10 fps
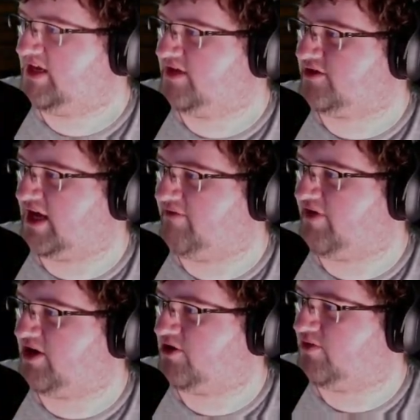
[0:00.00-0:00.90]
campfire
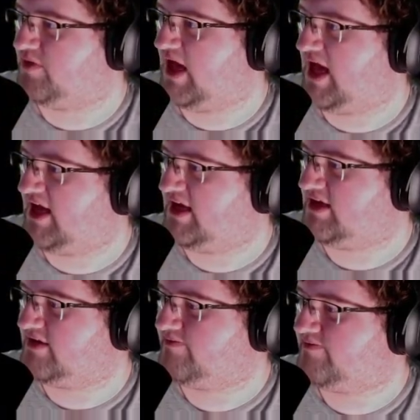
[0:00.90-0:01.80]
to
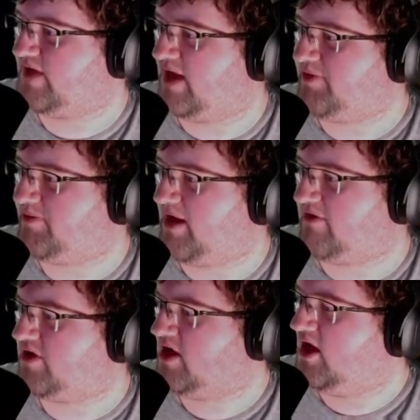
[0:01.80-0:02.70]
up the power.
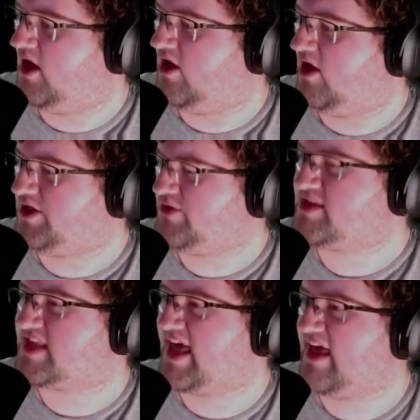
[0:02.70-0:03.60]
Oh no, this
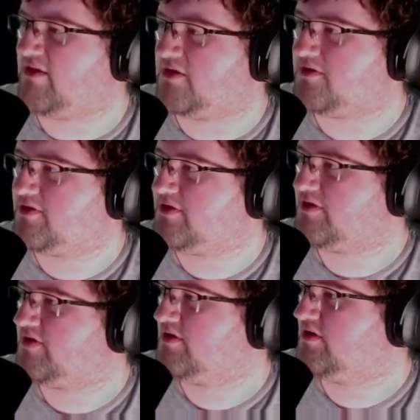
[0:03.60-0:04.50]
one's health.
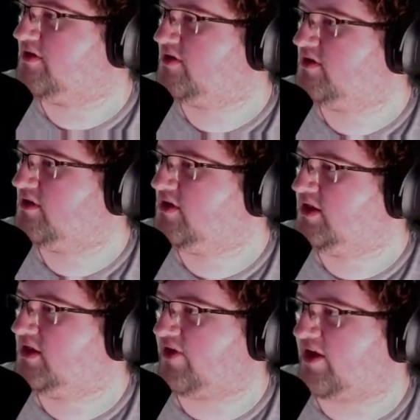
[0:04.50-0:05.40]

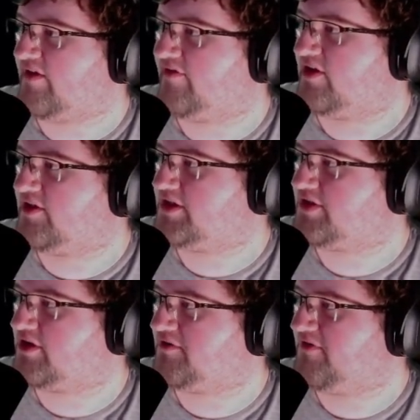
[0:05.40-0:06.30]
Crackling fire lit the
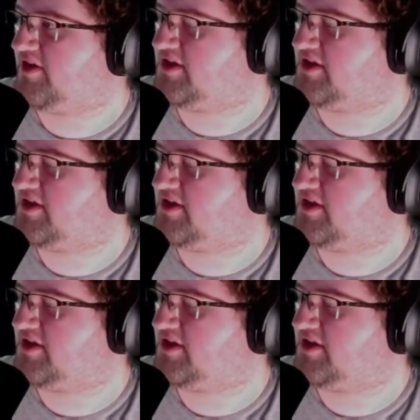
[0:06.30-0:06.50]
starving faces of a